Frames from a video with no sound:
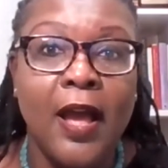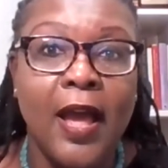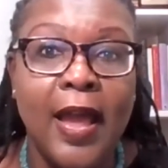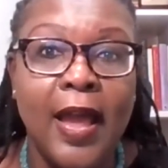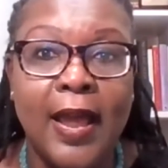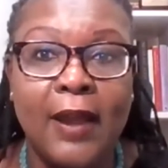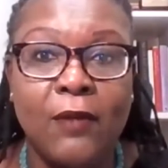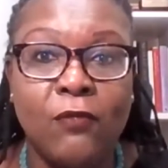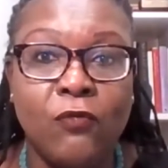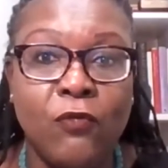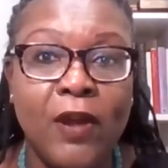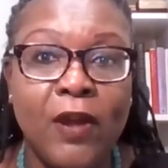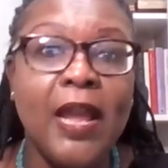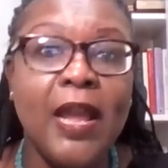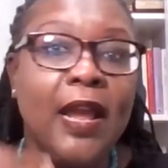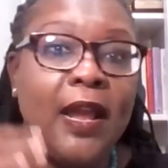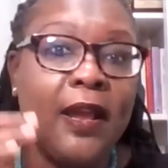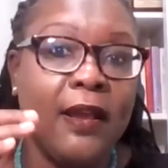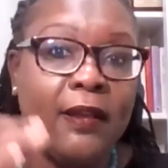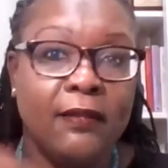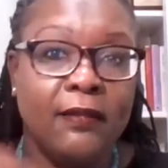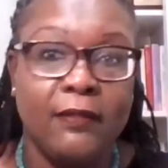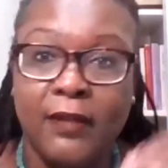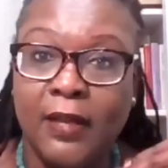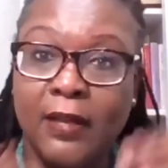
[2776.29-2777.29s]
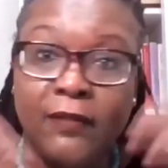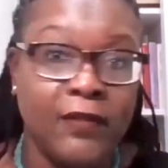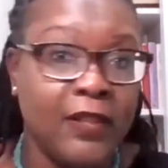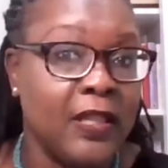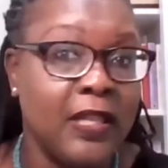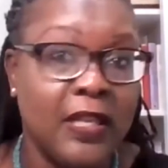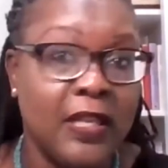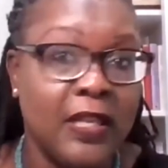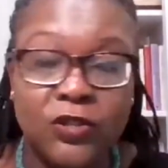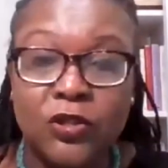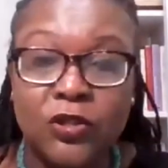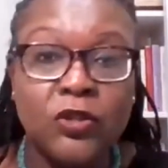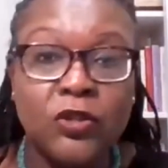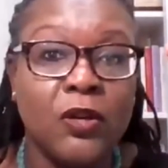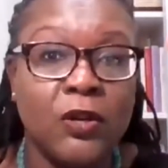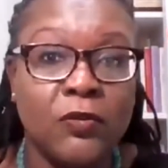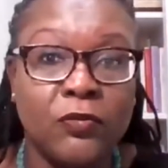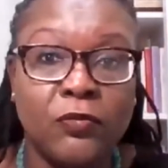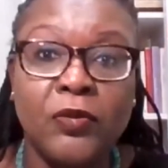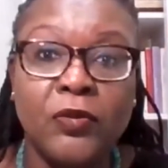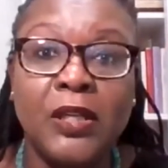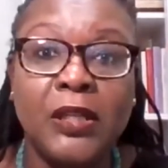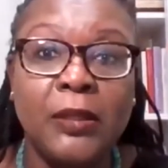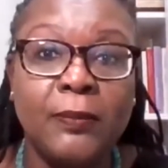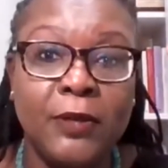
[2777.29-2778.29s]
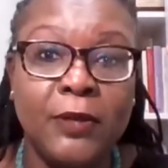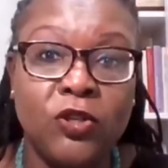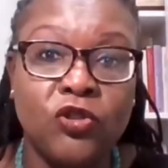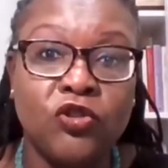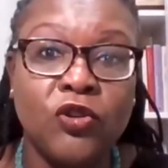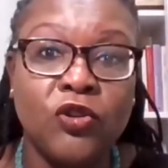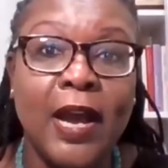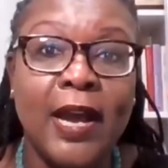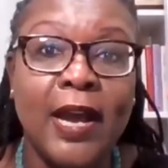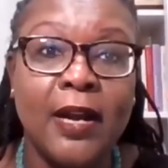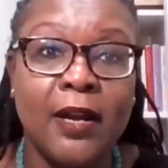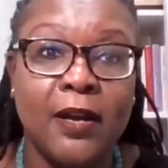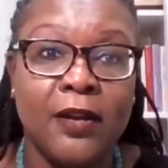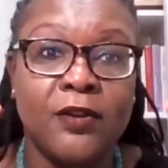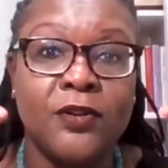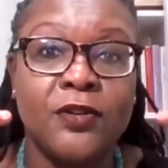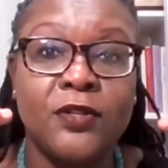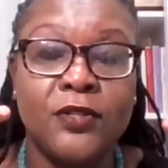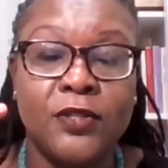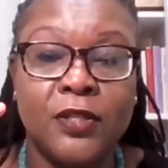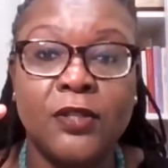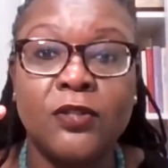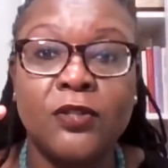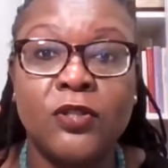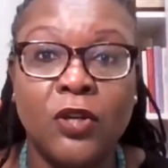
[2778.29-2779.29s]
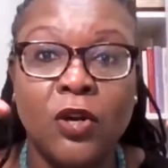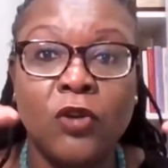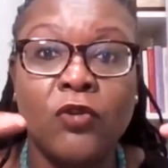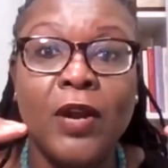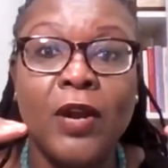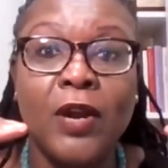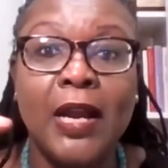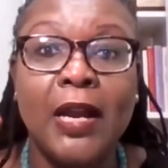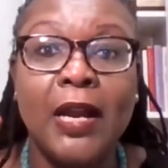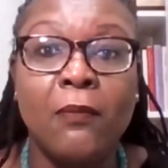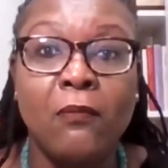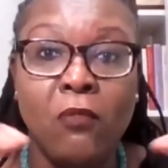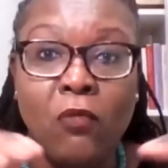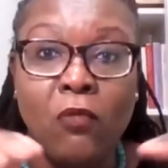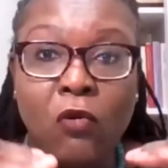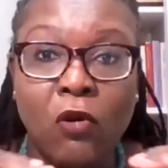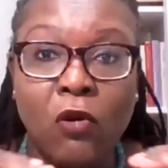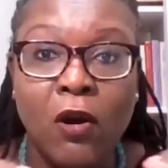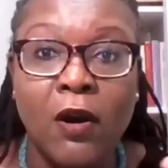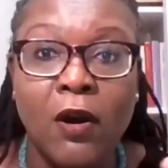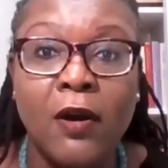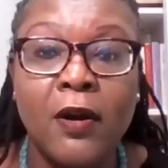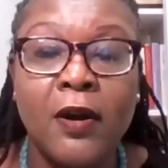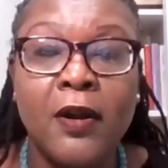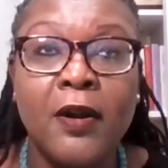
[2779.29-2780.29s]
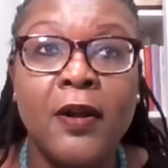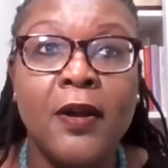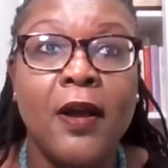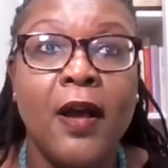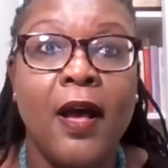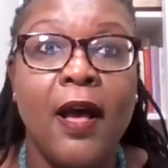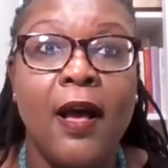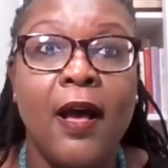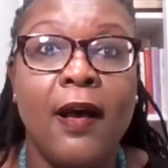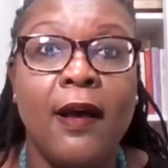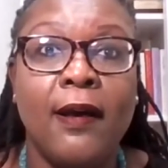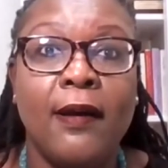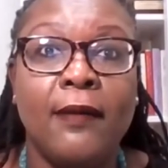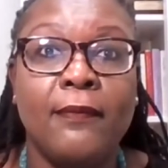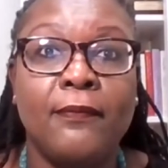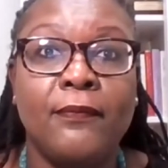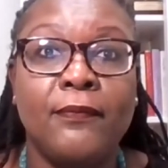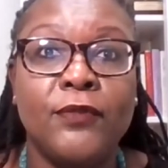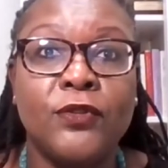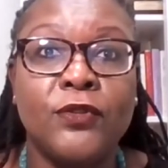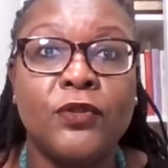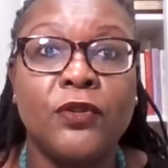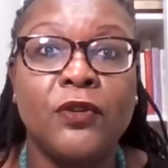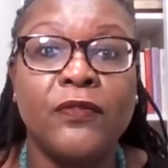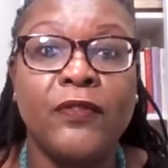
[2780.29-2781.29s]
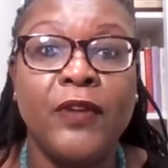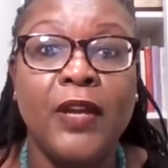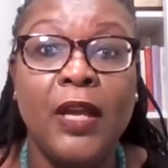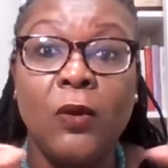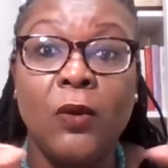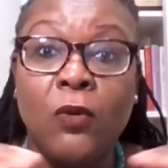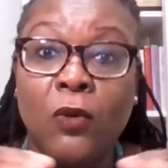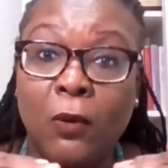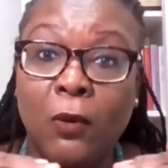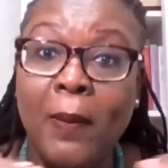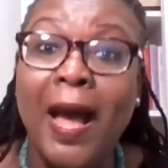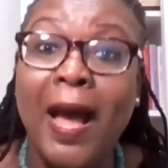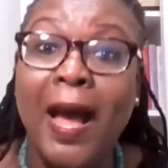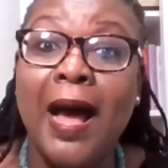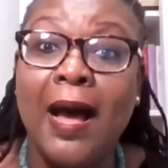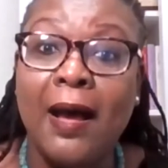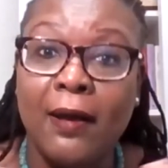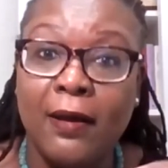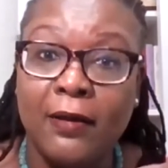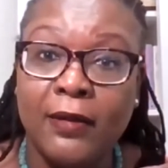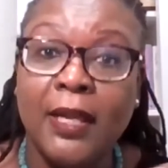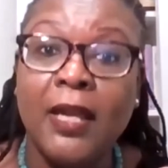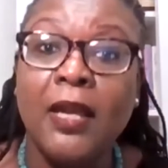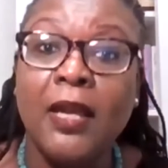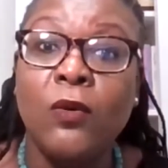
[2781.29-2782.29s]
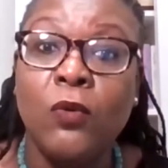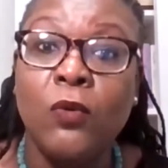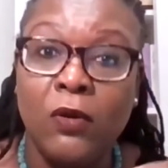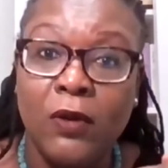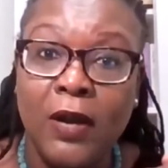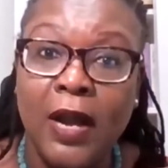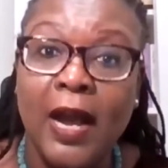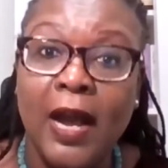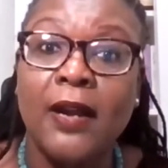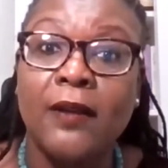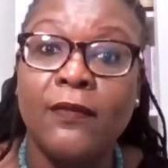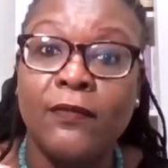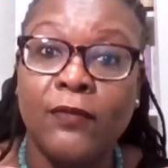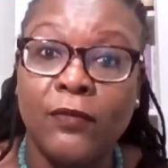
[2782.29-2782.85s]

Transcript: And we in the Institute have really been trying to, under, to, to create a more um, sort of equal equal kind yep.